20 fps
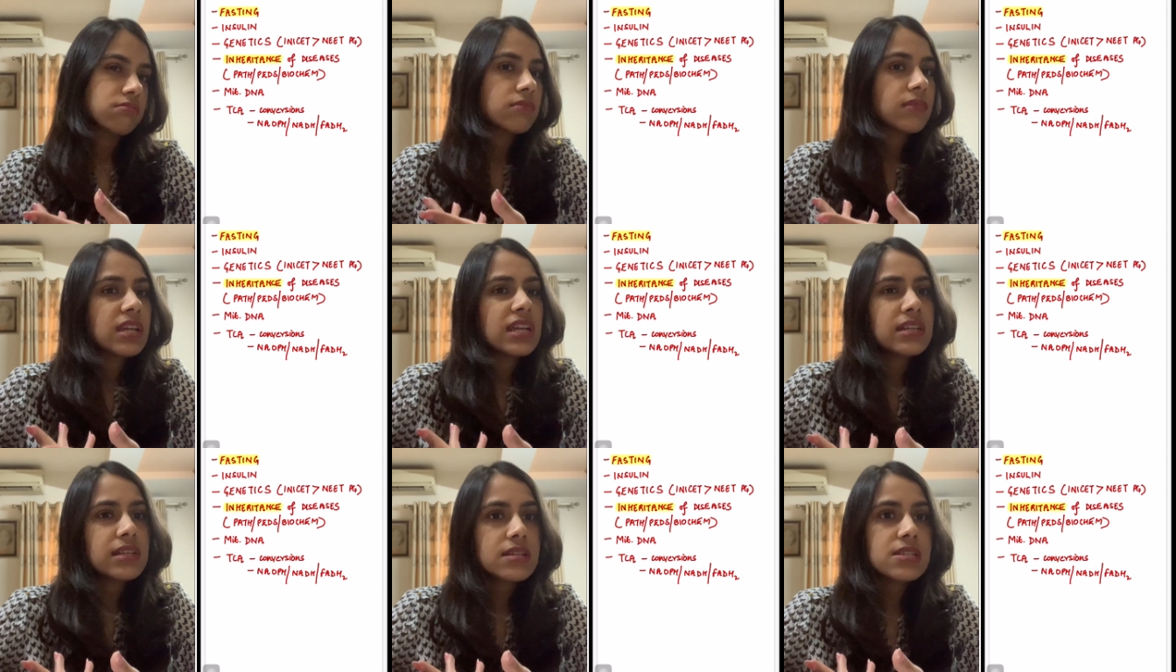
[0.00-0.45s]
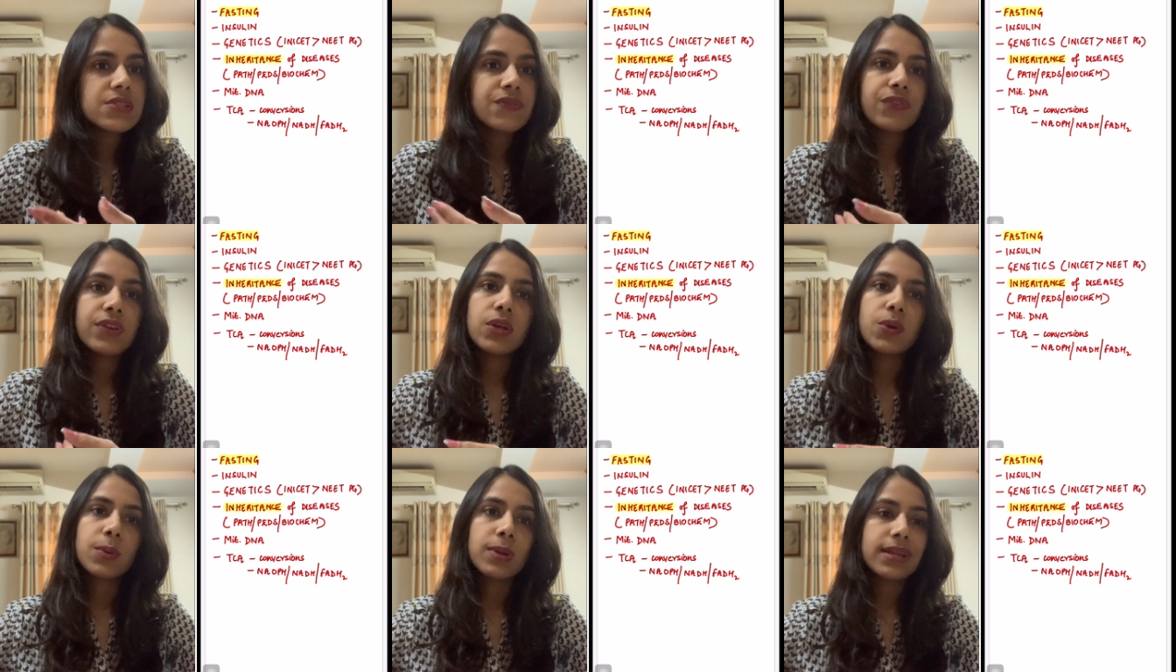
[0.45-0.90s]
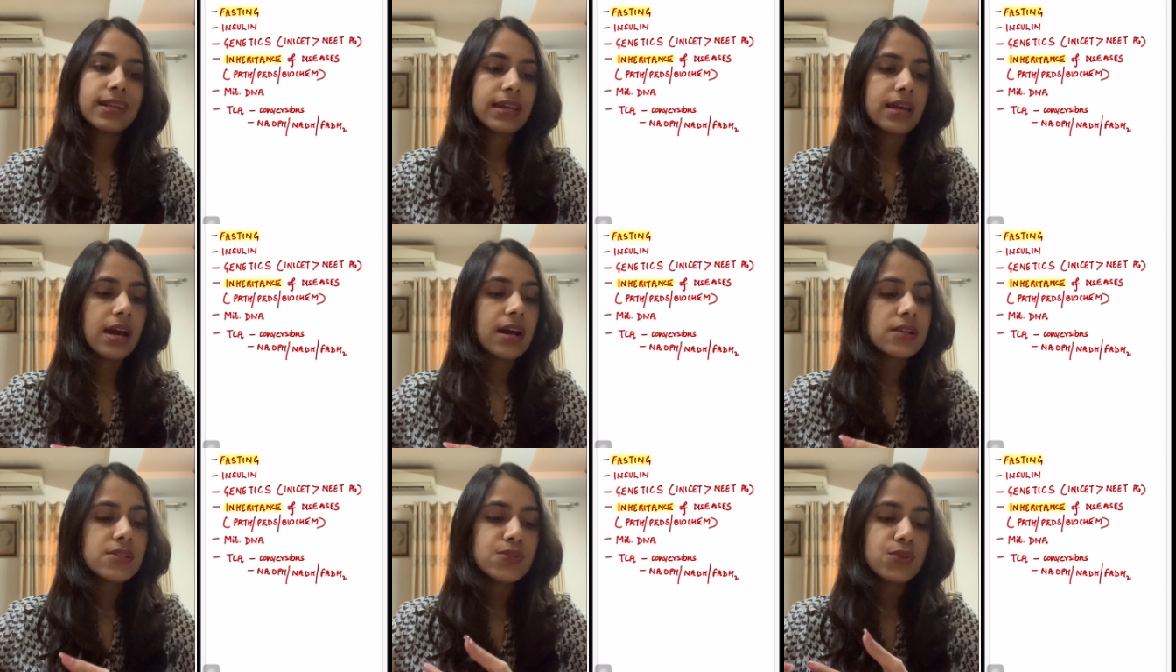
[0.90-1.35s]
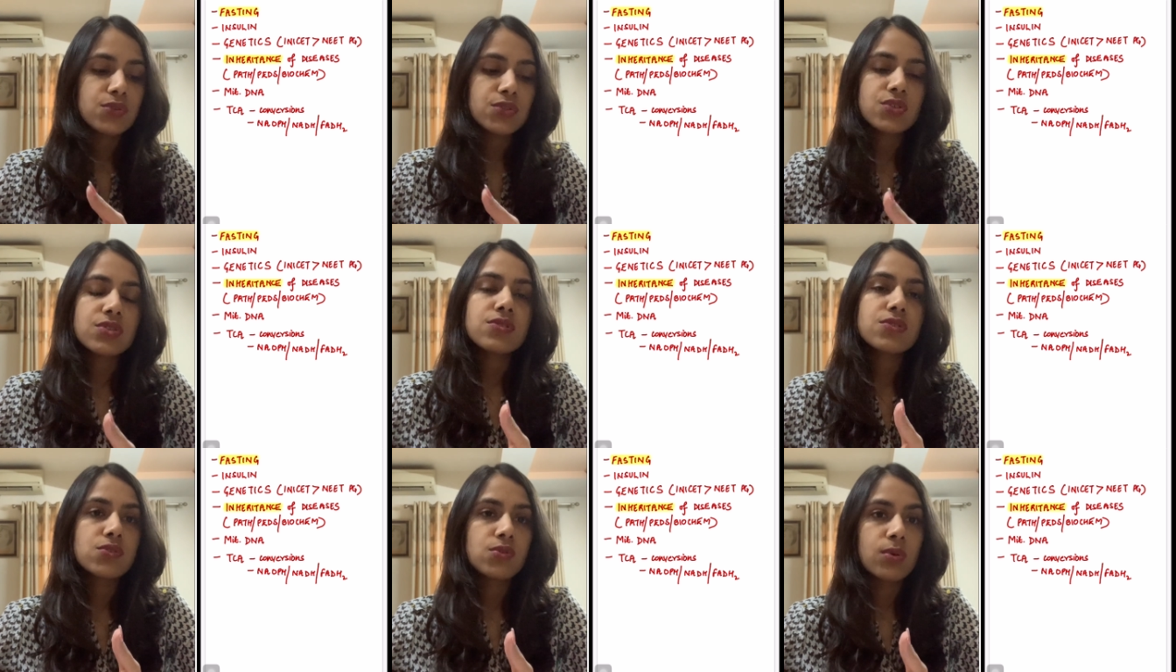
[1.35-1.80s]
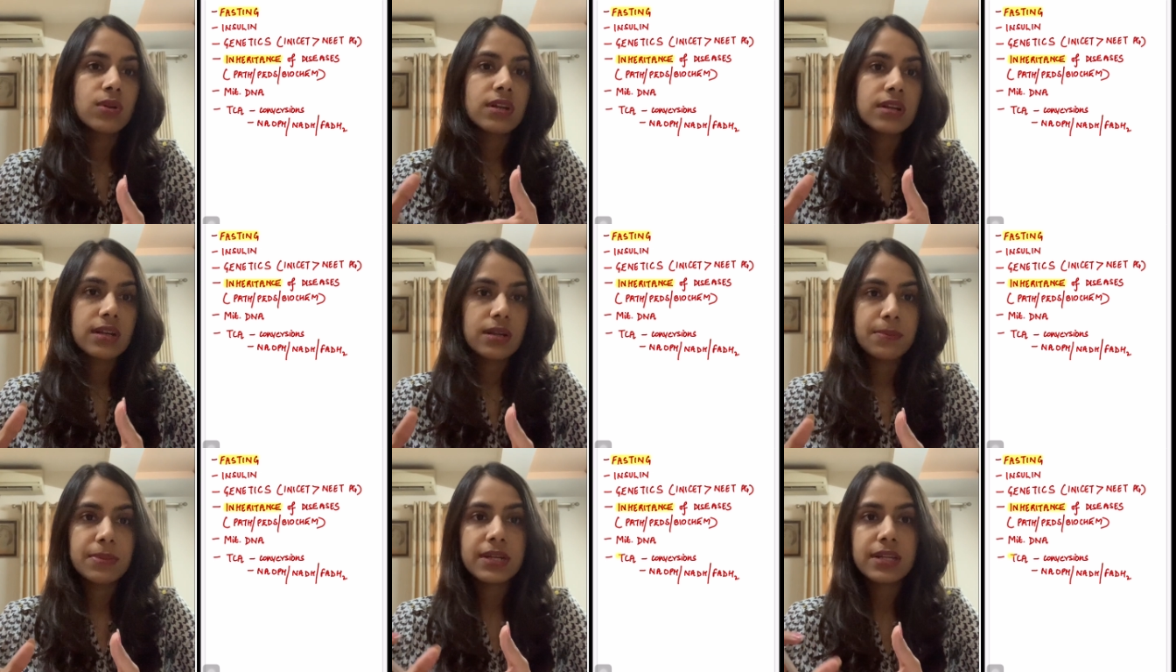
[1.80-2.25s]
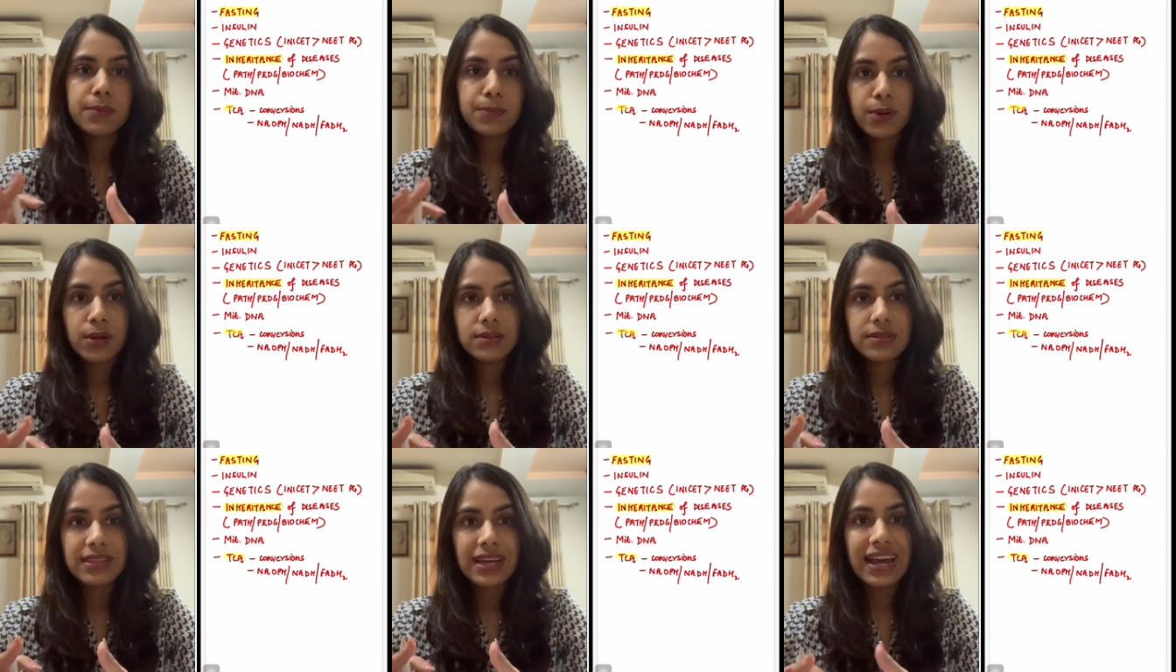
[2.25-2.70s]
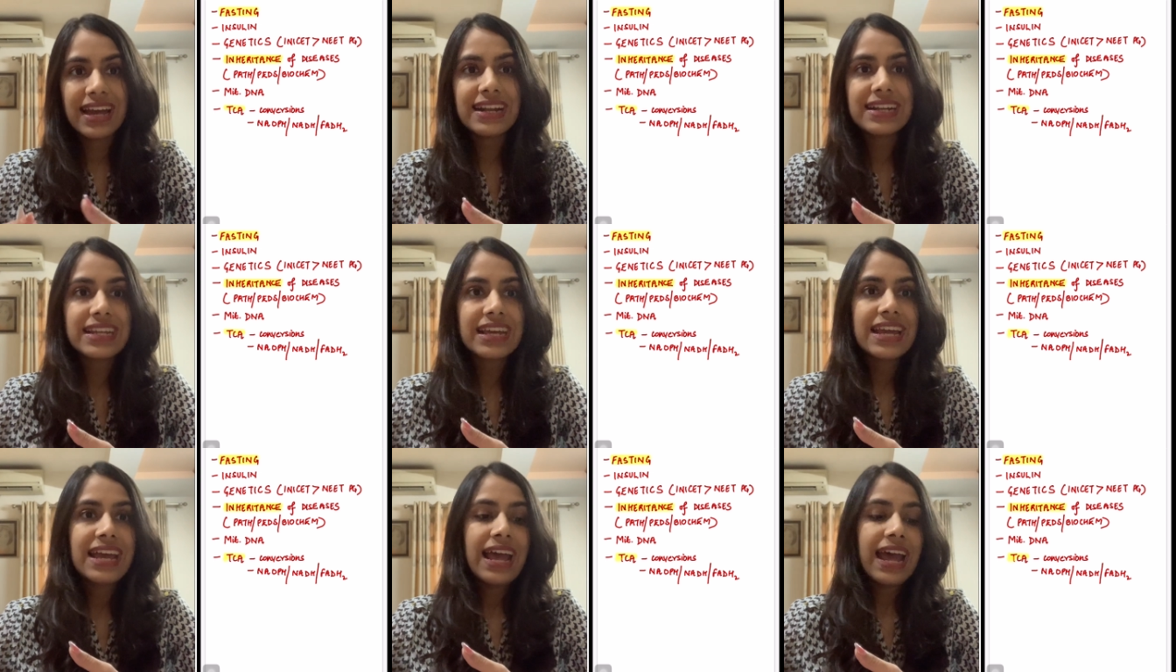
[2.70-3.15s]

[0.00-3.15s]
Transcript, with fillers: it is frequently asked. So just do a little bit about that.